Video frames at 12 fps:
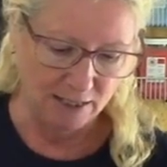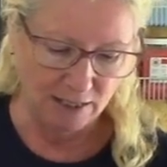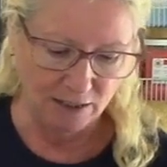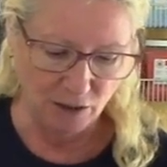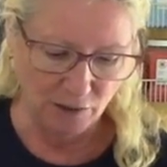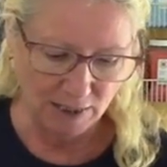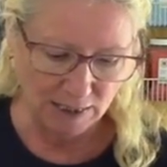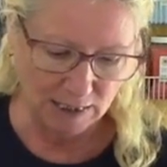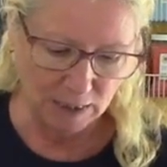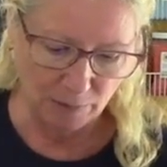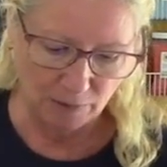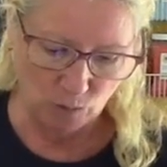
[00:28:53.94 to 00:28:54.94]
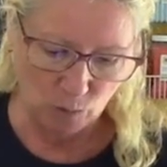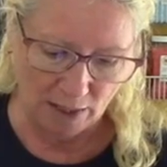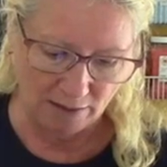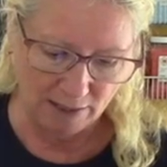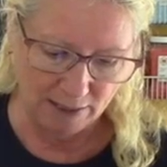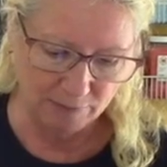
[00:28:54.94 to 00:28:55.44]
And I know that's a little bit of a
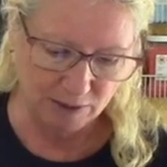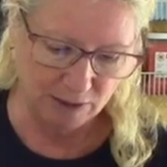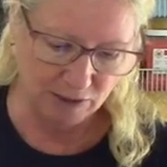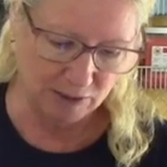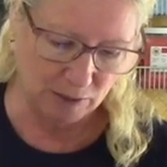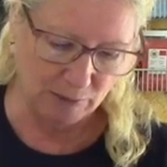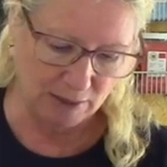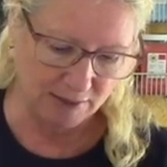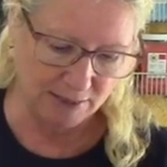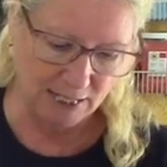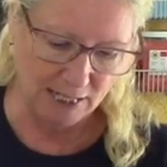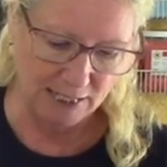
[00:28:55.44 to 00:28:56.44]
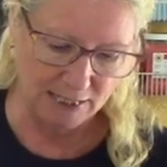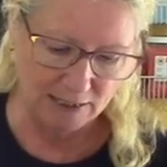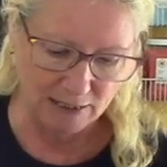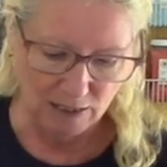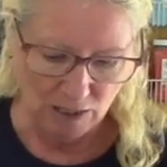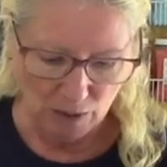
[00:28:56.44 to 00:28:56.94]
wear item, considering it's going to be outside,
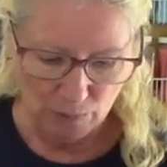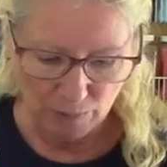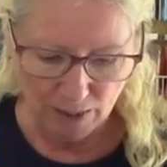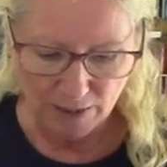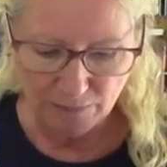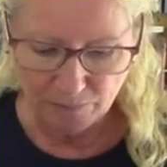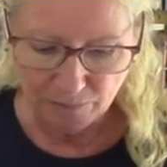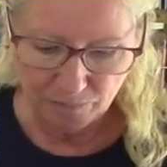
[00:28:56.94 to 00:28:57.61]
but